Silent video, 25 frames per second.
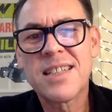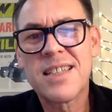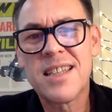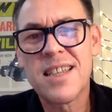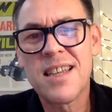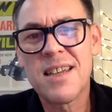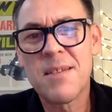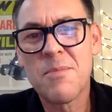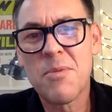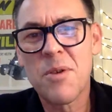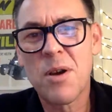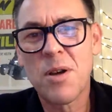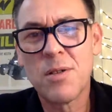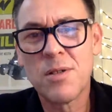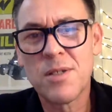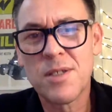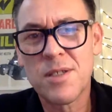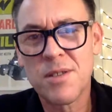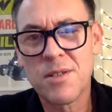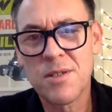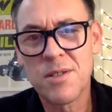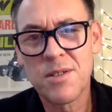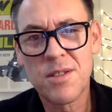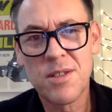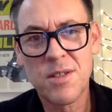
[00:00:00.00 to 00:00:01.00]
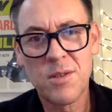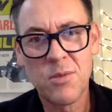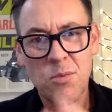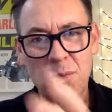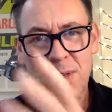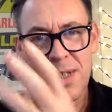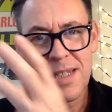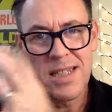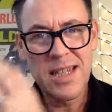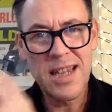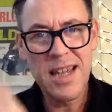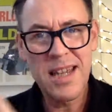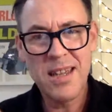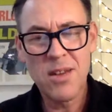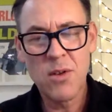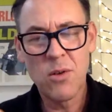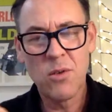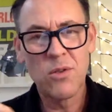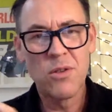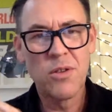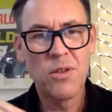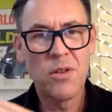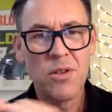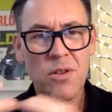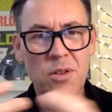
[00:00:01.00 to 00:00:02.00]
the approach that we take
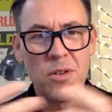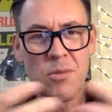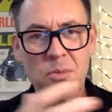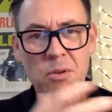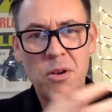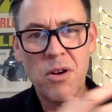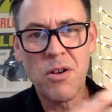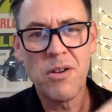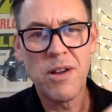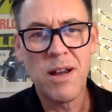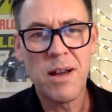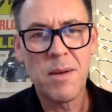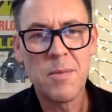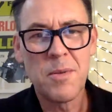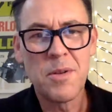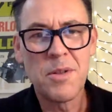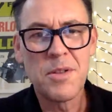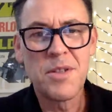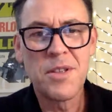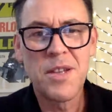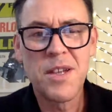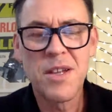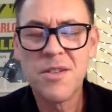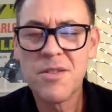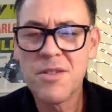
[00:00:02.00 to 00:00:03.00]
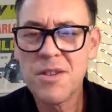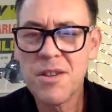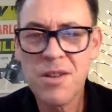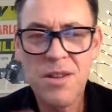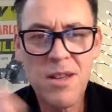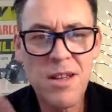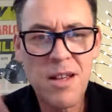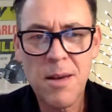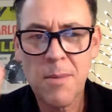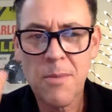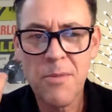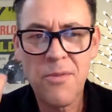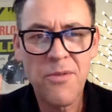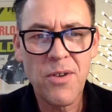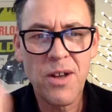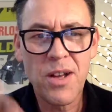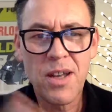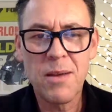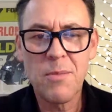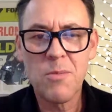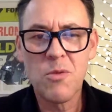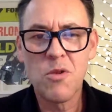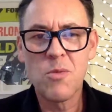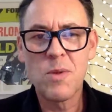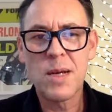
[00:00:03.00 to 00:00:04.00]
on the program, and you can come and
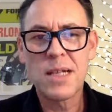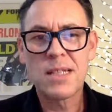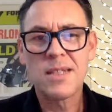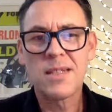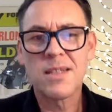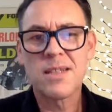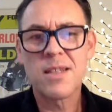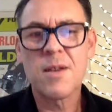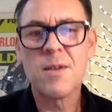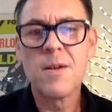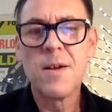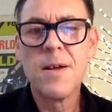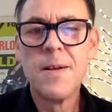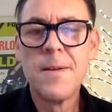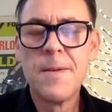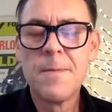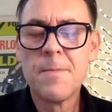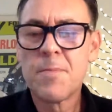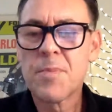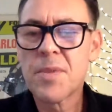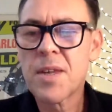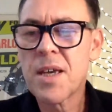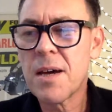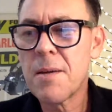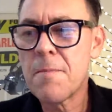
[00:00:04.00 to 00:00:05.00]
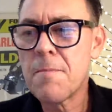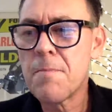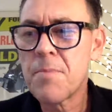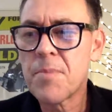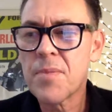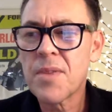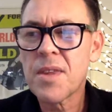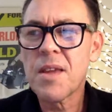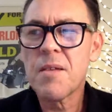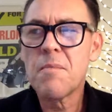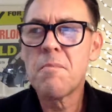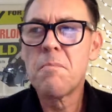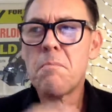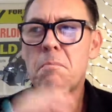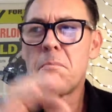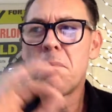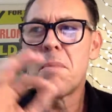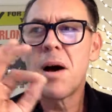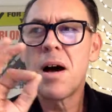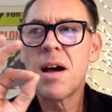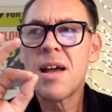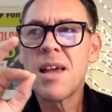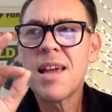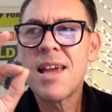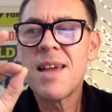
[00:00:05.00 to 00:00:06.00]
find out more about it. So
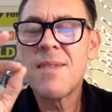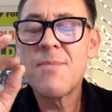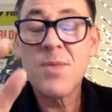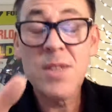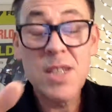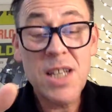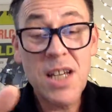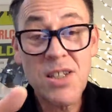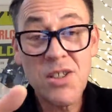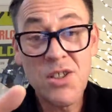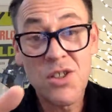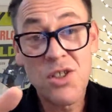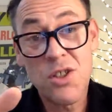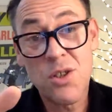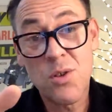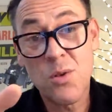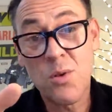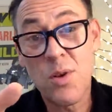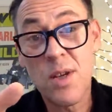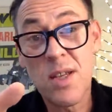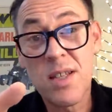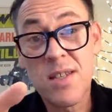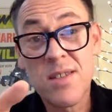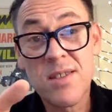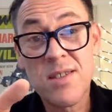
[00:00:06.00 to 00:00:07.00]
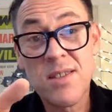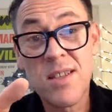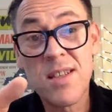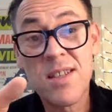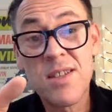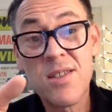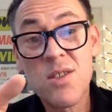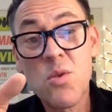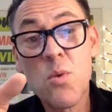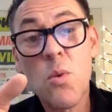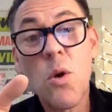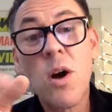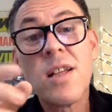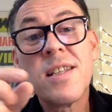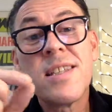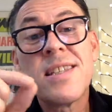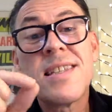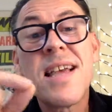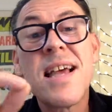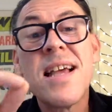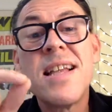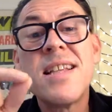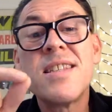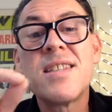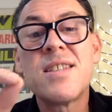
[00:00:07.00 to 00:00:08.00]
my invitation to you is to
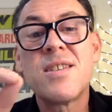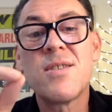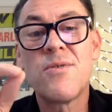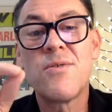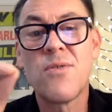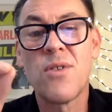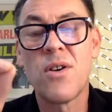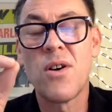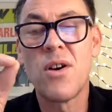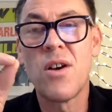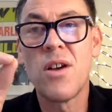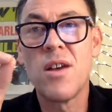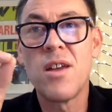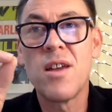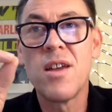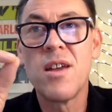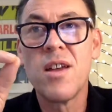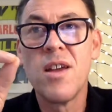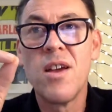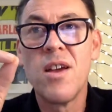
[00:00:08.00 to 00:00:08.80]
identify